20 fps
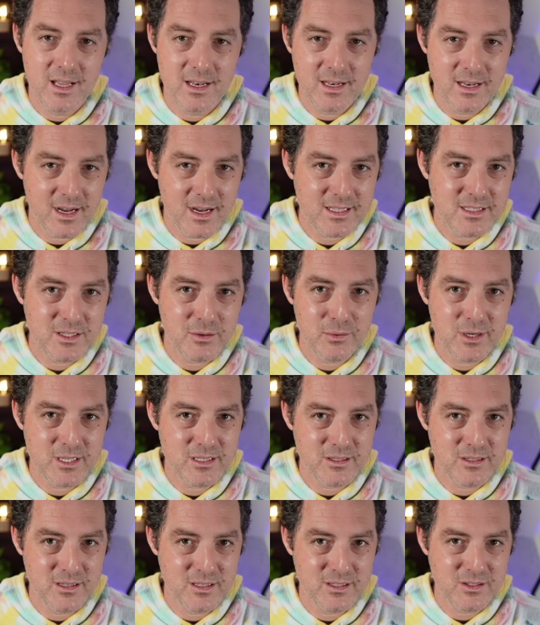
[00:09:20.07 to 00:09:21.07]
not to
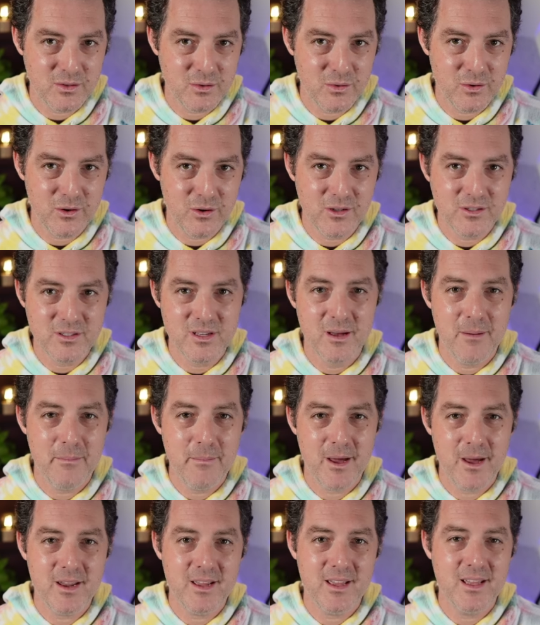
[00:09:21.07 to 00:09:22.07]
rest on its laurels,
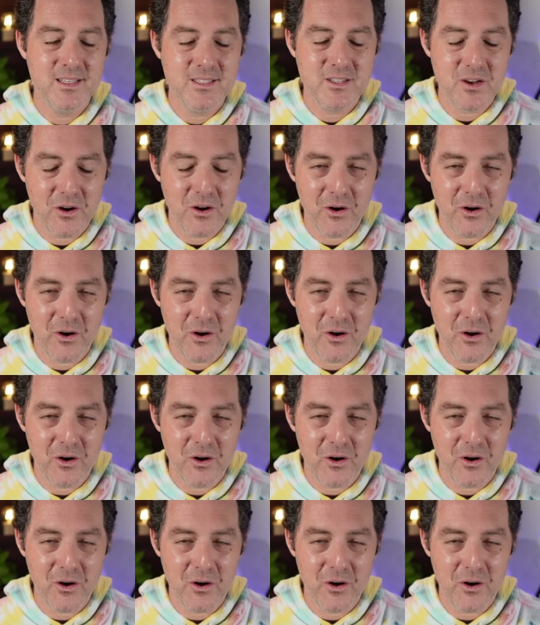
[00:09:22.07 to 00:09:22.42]
Meta is